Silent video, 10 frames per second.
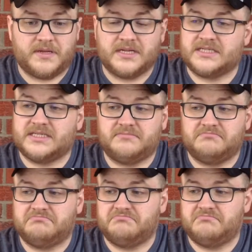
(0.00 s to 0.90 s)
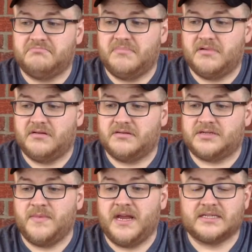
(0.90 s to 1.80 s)
This
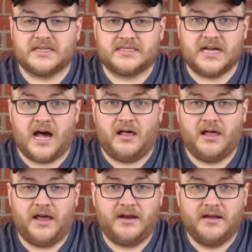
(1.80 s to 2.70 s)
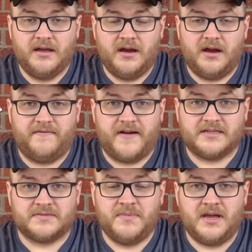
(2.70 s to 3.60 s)
to me is a solid
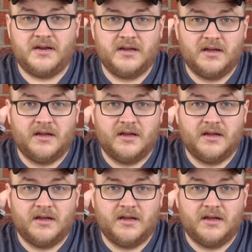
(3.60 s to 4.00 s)
investment.